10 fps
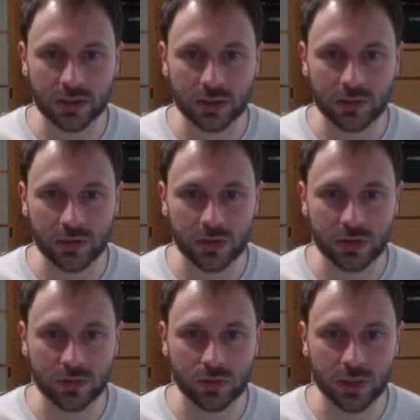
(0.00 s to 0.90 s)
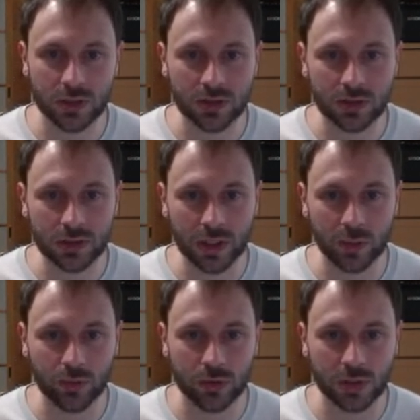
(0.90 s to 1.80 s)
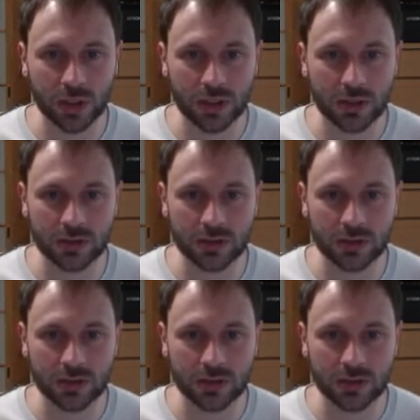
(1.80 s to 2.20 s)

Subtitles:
even when like Procreate